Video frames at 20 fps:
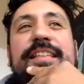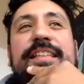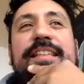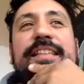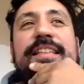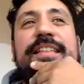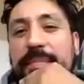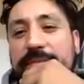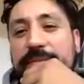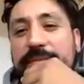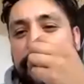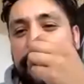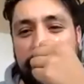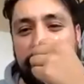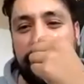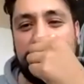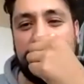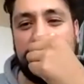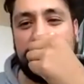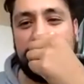the
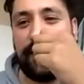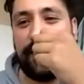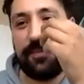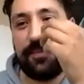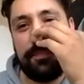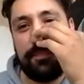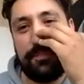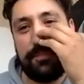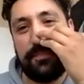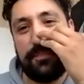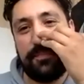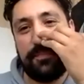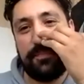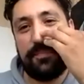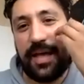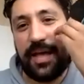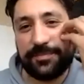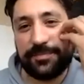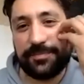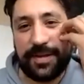American like
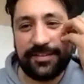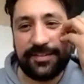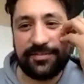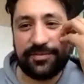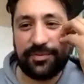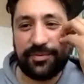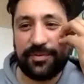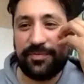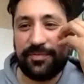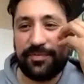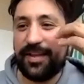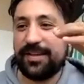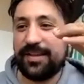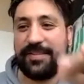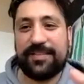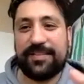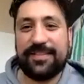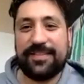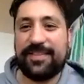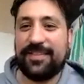aspect is sort of like,
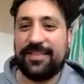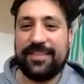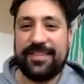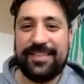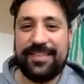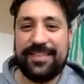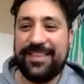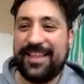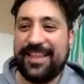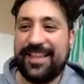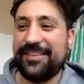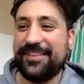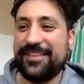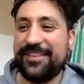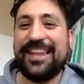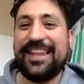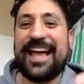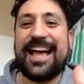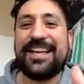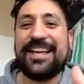like the
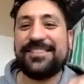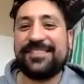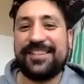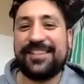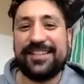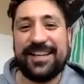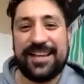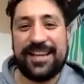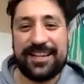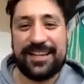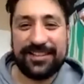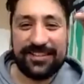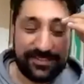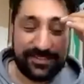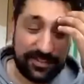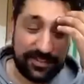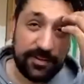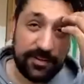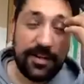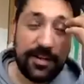last thing I
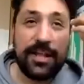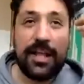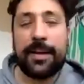consider.